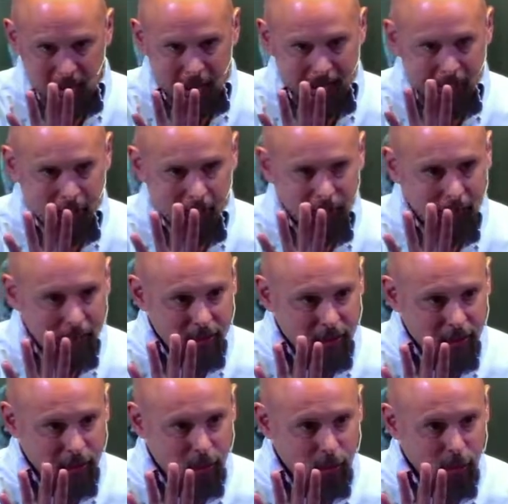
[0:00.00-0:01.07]
out into
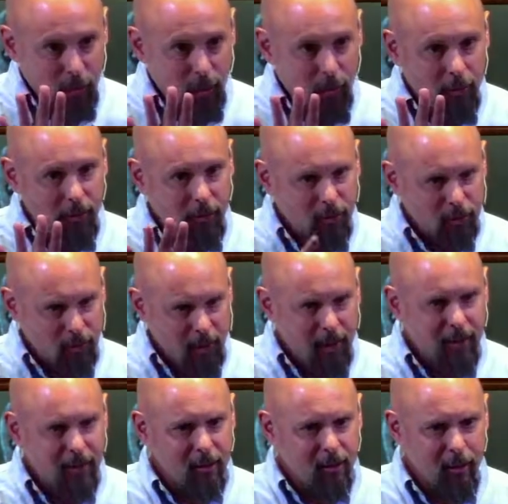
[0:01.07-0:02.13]
the world and
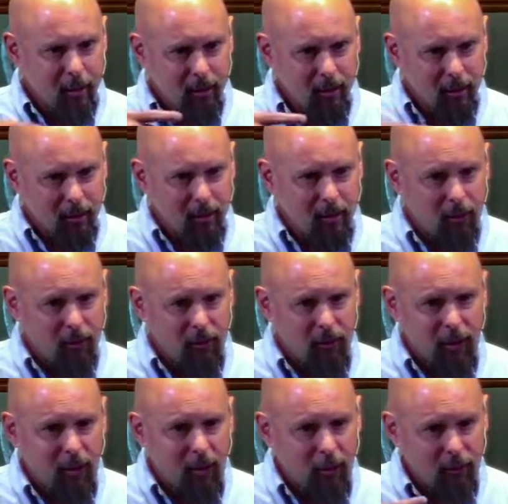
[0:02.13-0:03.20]
trying to be the little
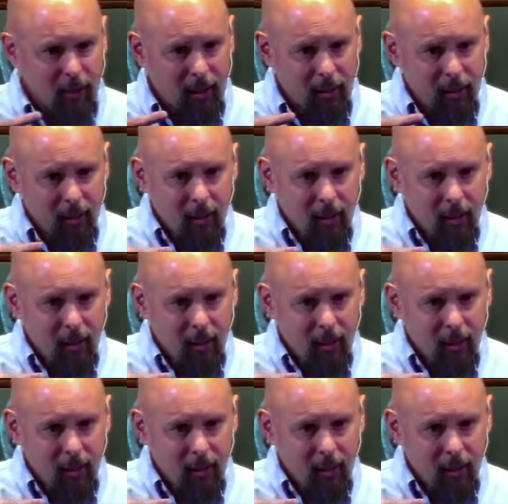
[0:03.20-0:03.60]
self that